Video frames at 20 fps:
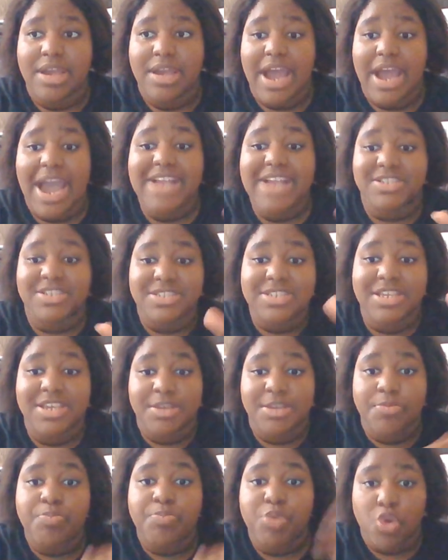I
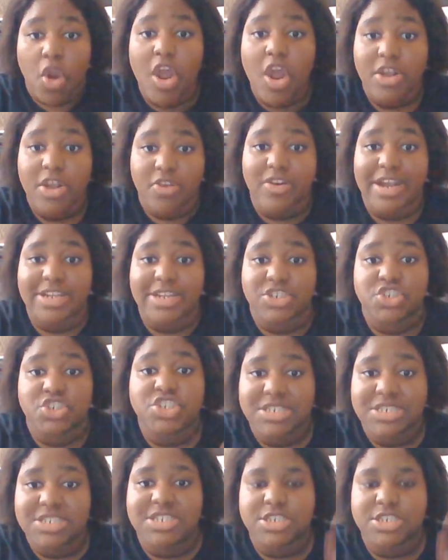see progress. She
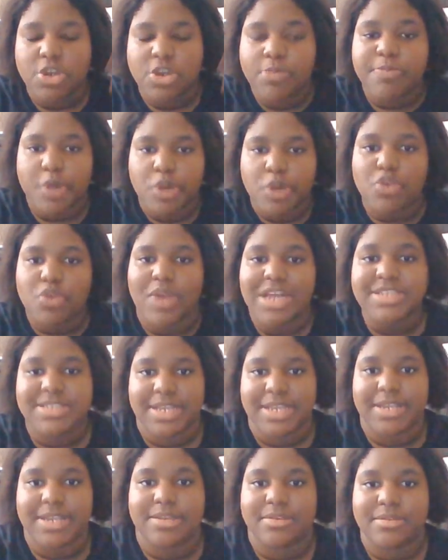is still
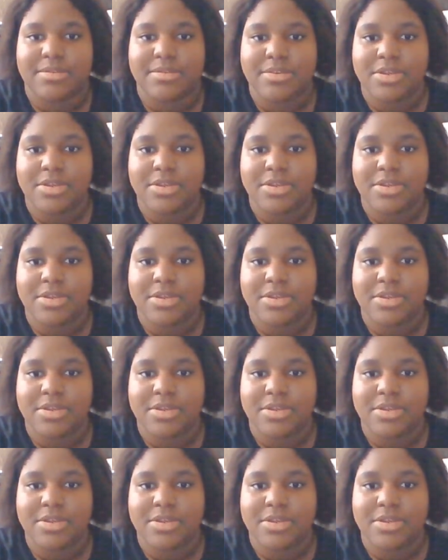progressing.